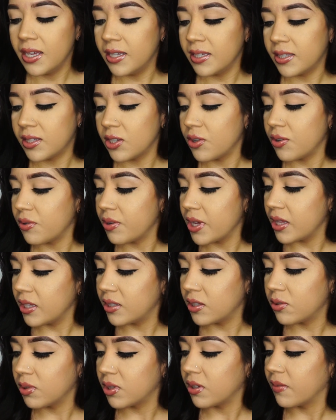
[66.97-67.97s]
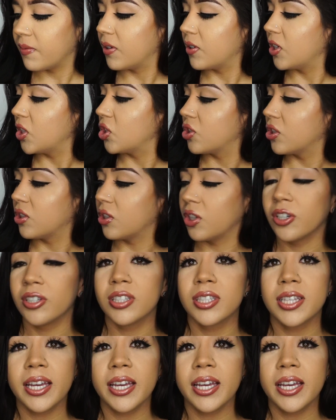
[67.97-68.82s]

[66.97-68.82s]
So this is what the foundation looks